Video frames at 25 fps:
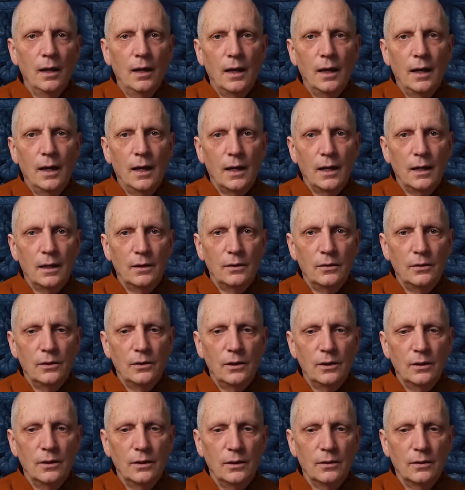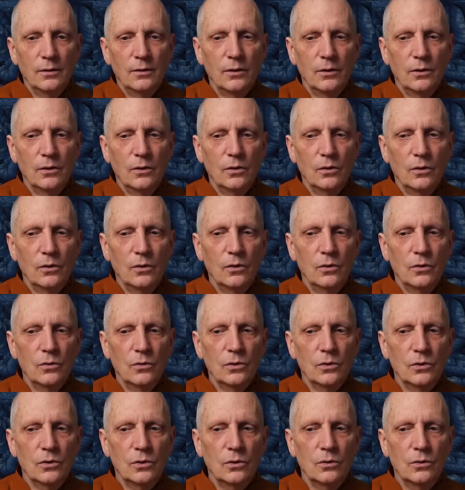And
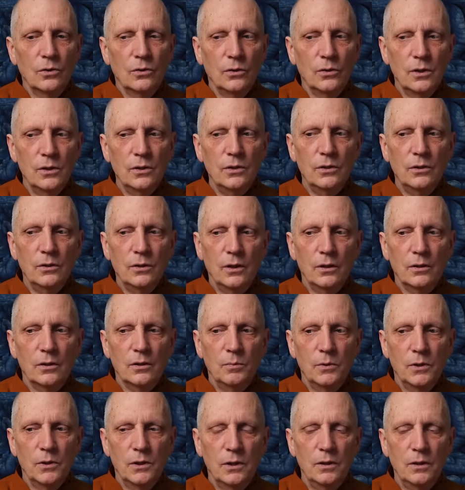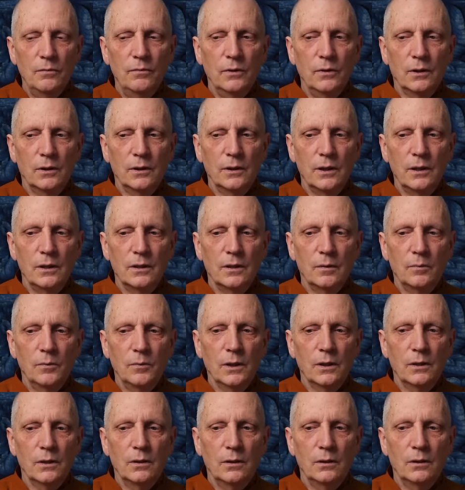so there is specifically
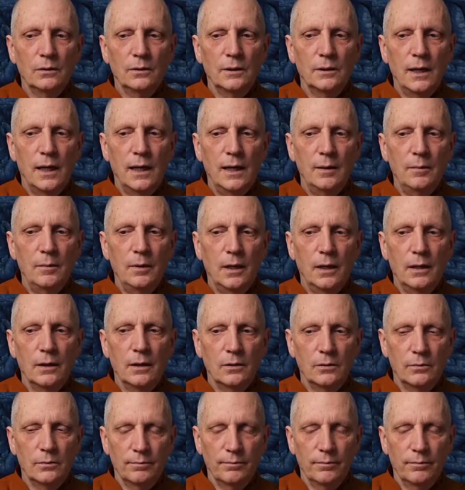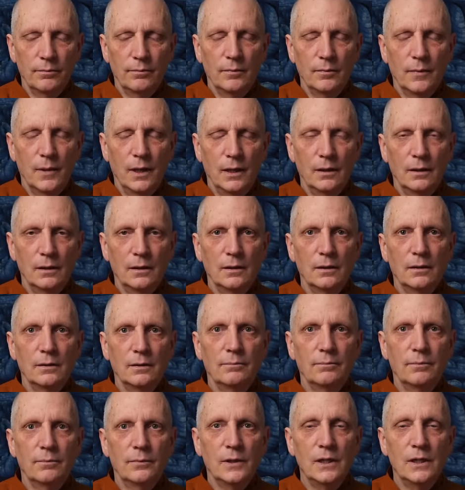something called da, uh, uh,
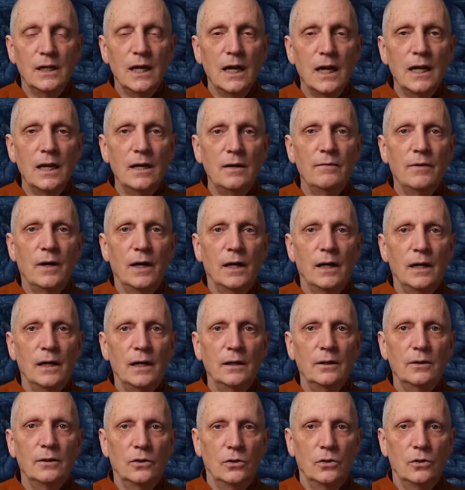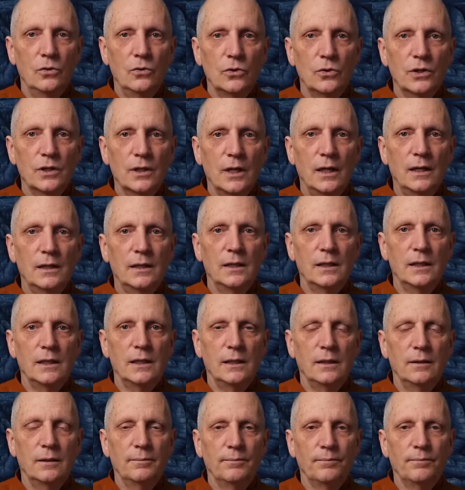deva
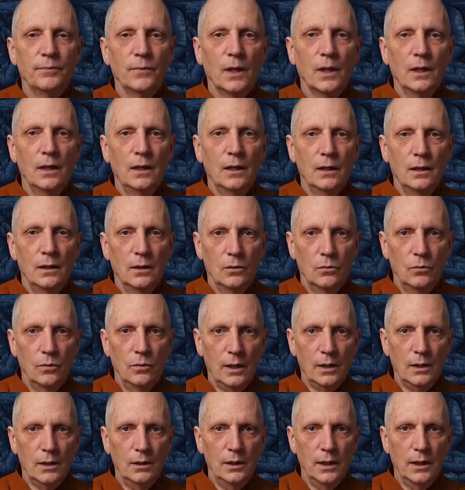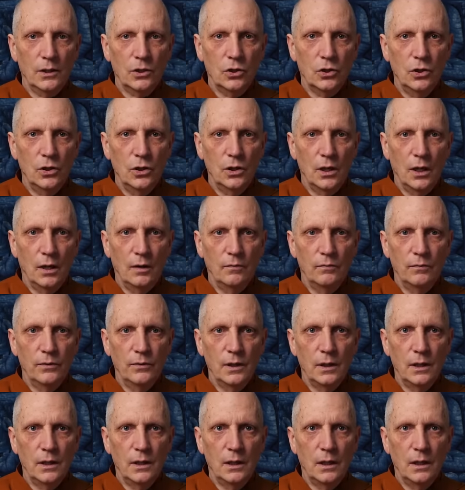nusati, recollection of
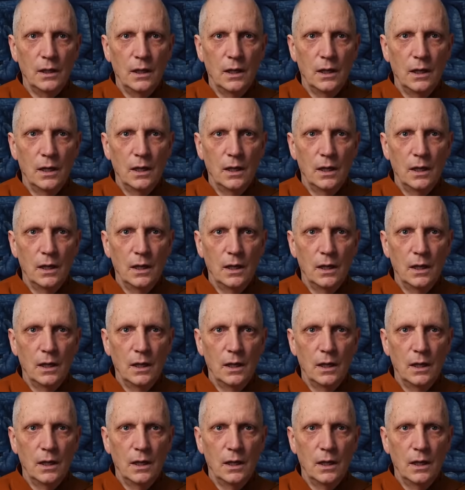the.